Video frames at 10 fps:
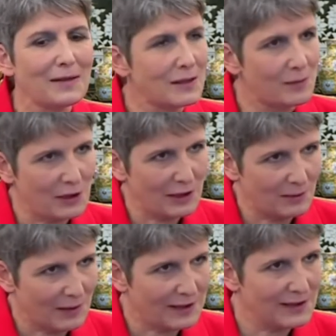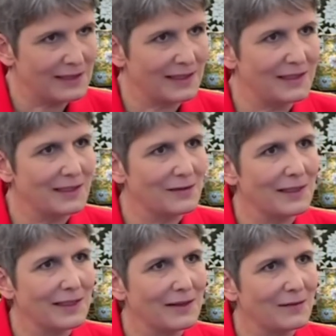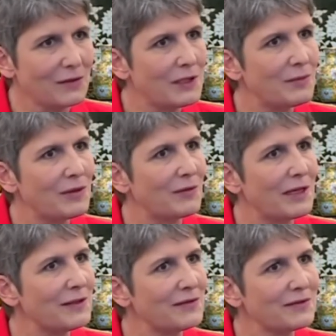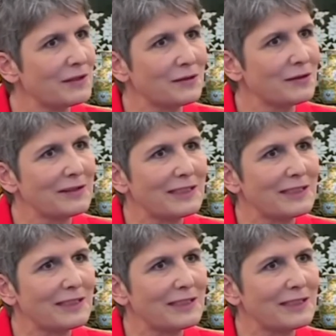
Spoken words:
Especially Pakistan as well. Wouldn't it be great if you could